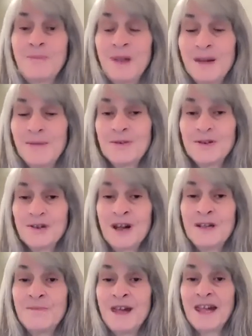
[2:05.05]
People are
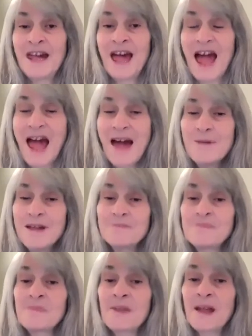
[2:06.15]
trying to make a habit
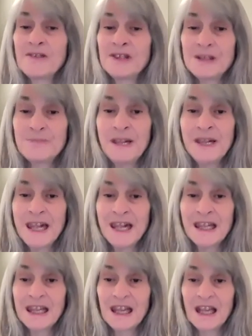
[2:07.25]
of
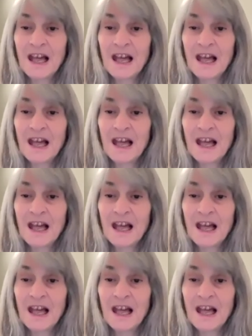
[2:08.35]
speaking